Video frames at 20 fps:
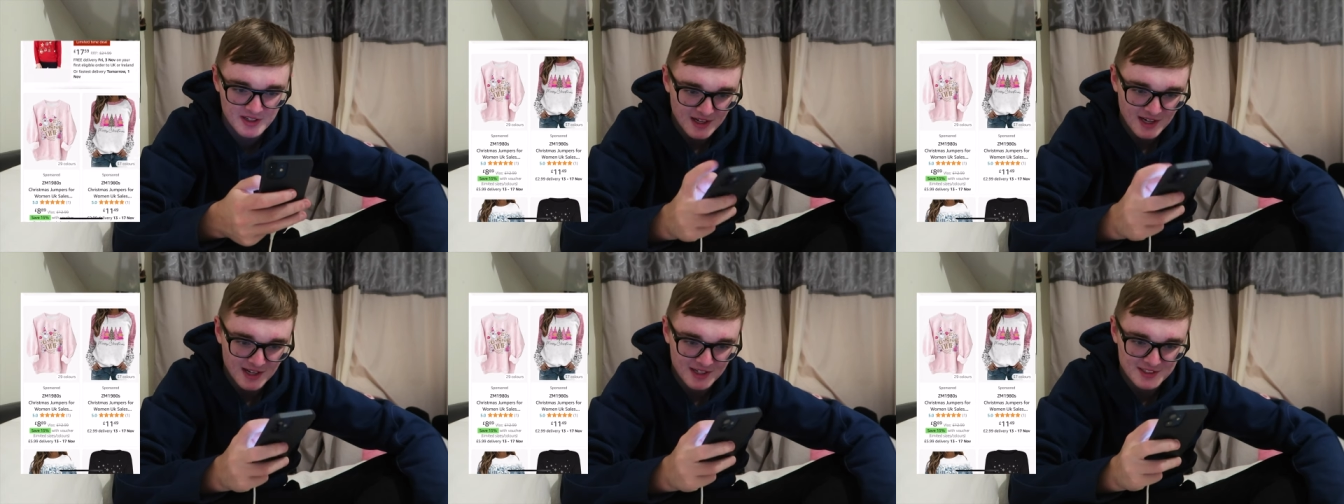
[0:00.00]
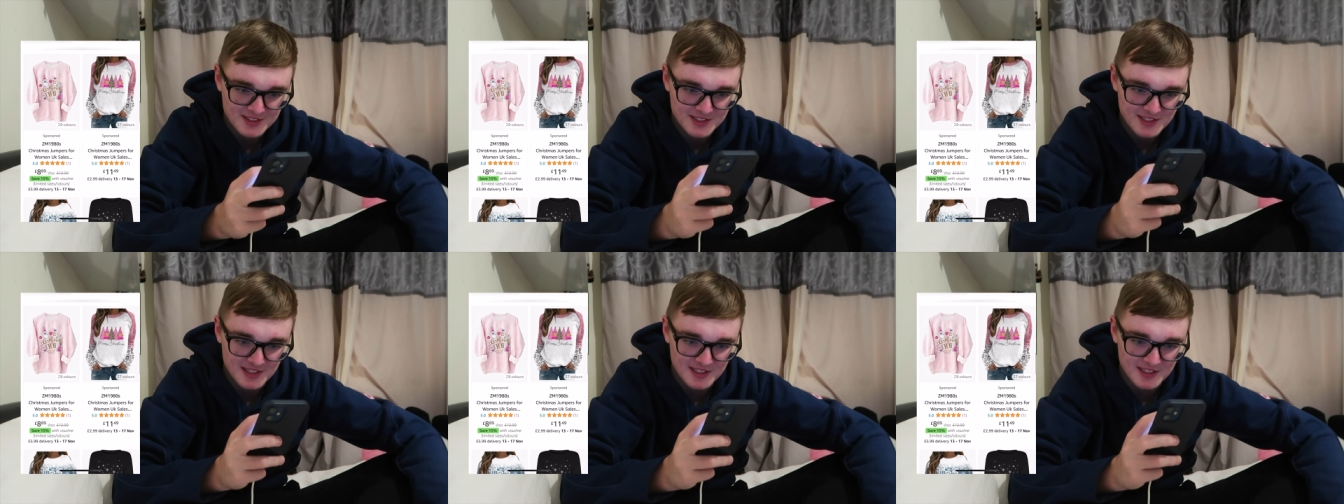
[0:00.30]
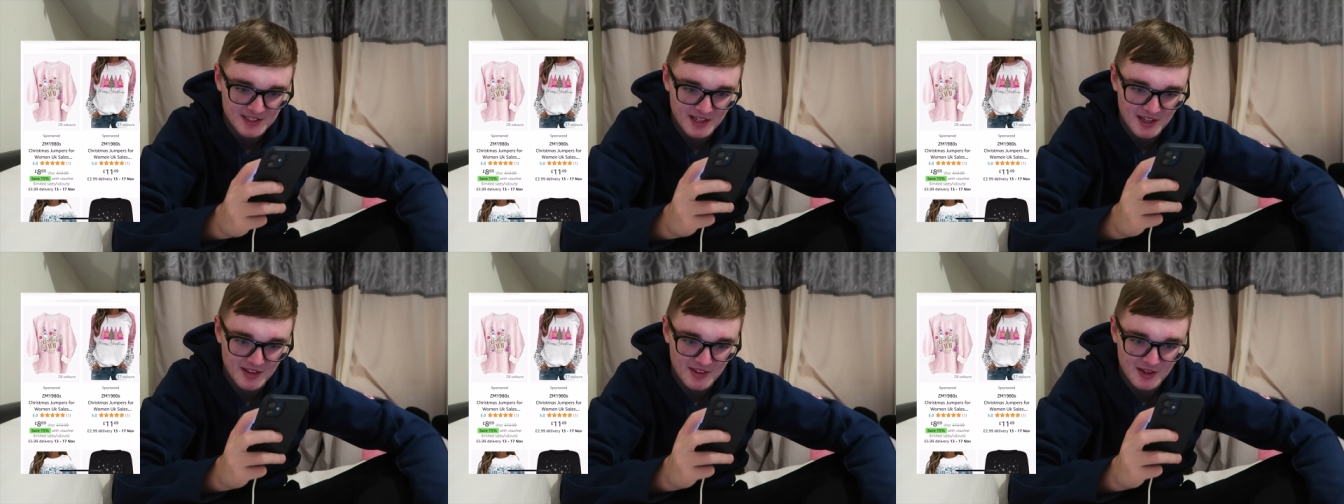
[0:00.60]
Actually,
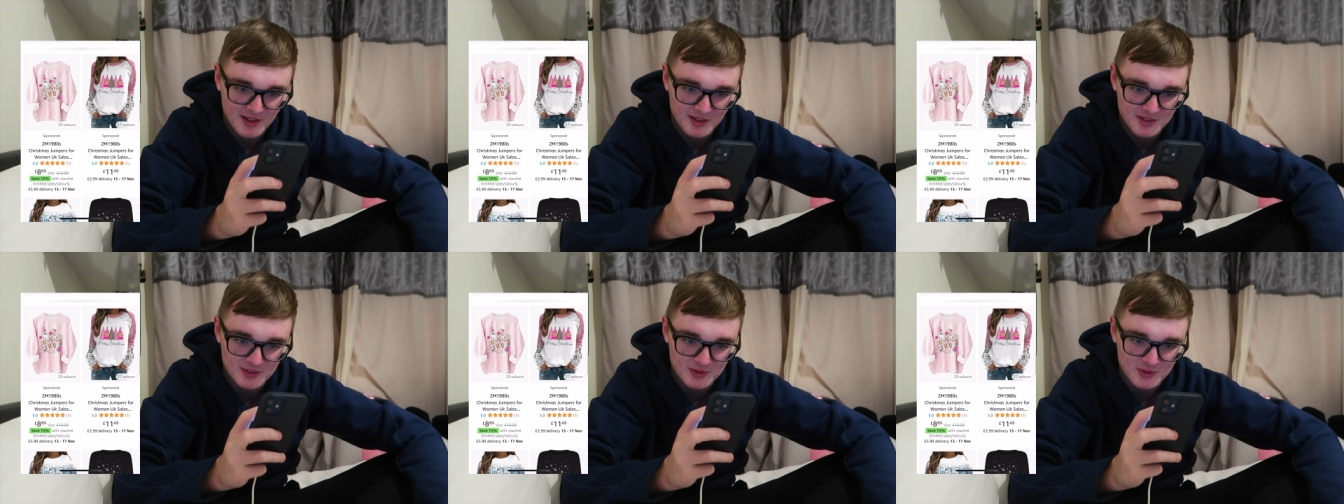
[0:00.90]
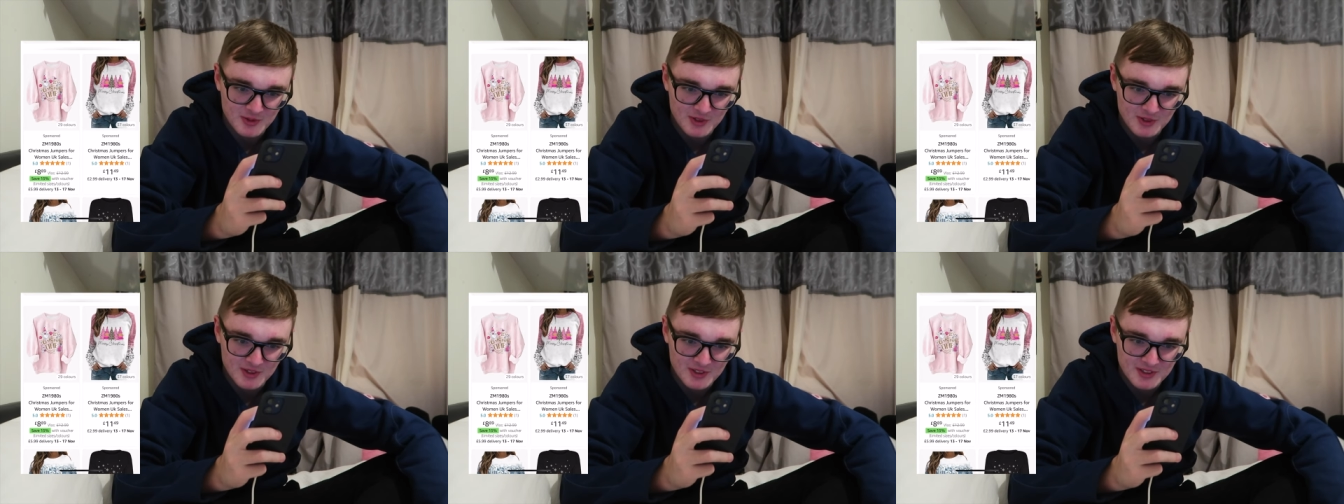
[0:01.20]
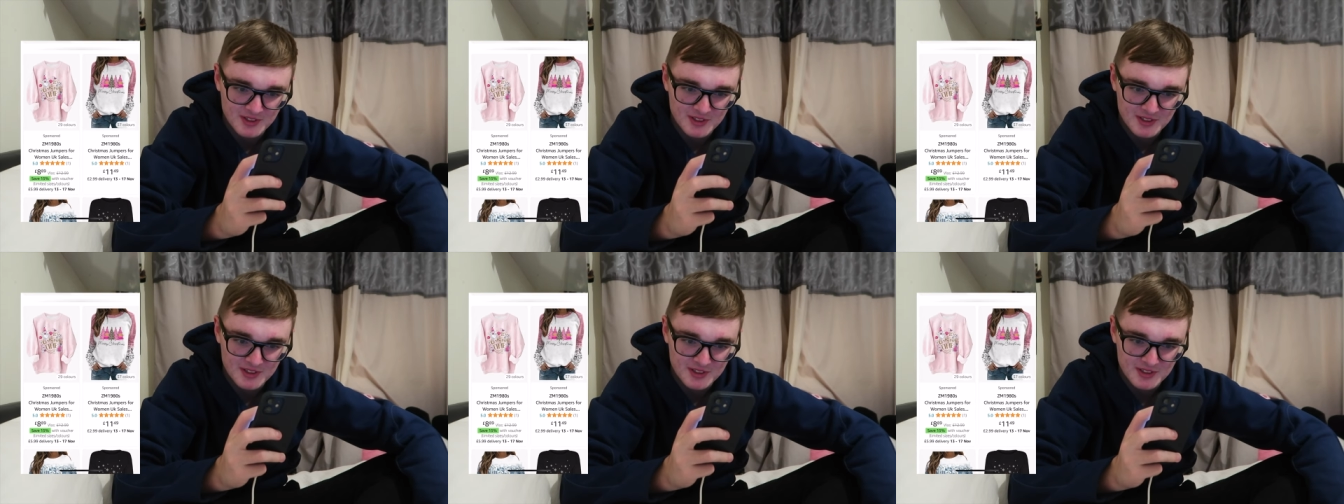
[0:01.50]
now nah, that's quite
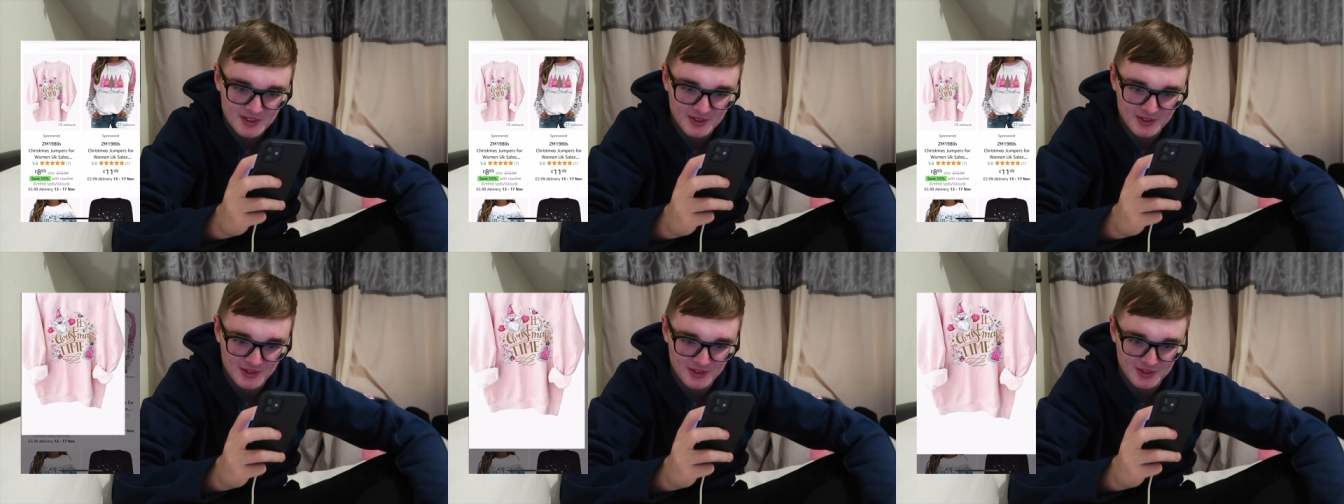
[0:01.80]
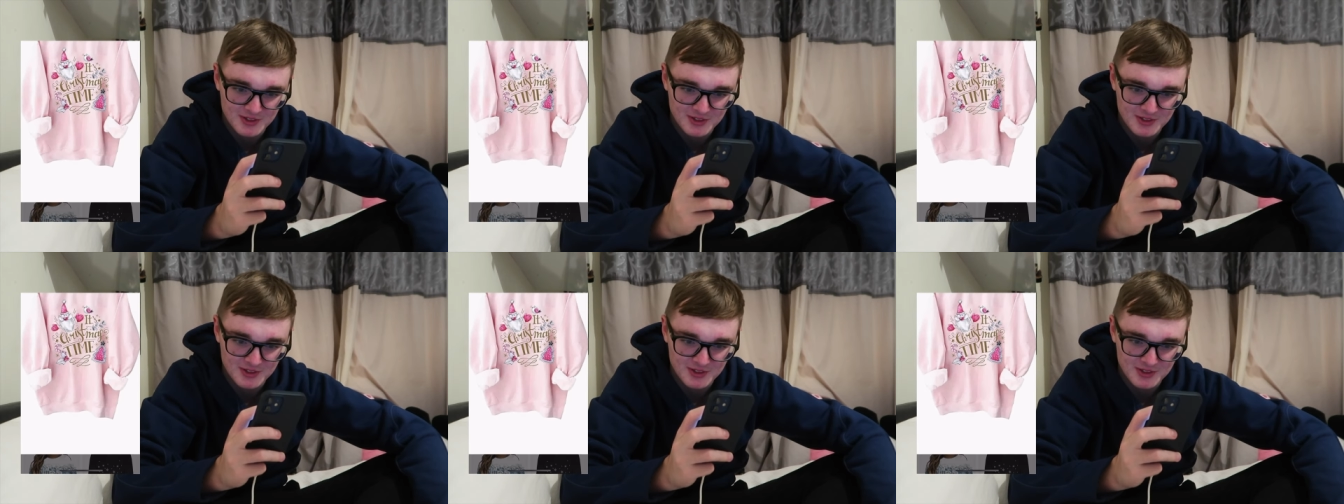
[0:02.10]
her.